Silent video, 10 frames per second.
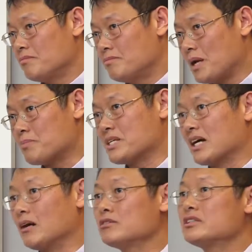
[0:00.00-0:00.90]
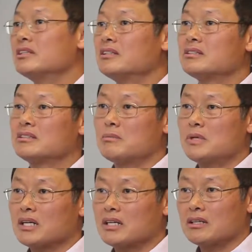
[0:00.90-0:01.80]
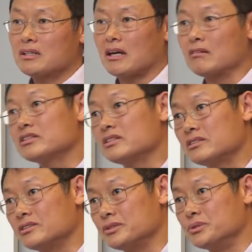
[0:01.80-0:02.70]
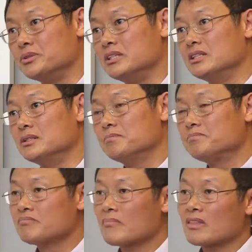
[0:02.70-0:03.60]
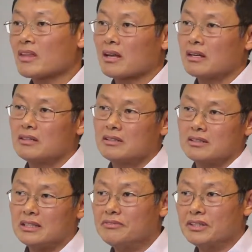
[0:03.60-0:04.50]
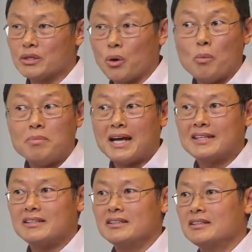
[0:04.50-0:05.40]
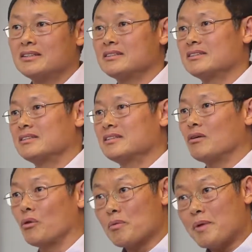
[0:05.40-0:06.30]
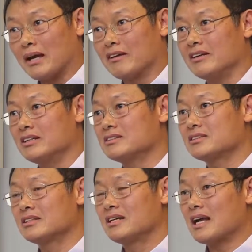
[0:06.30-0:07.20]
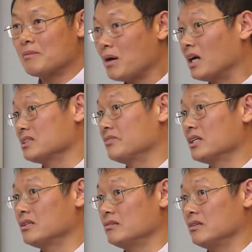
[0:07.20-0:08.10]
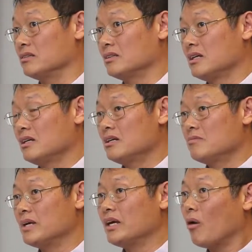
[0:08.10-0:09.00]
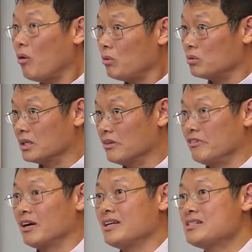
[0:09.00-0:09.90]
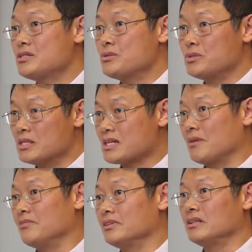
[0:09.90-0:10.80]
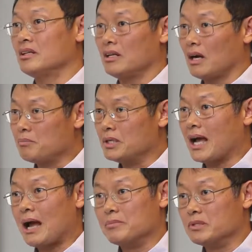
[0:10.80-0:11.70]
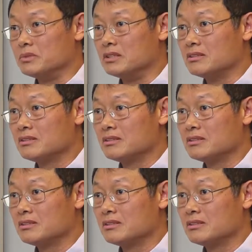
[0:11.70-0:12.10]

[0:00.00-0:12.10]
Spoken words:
peptic ulcer in the stomach, ulcers in the duodenum, even the gallbladder or the pancreas, and parts of the colon may all give rise to discomfort in the upper abdomen.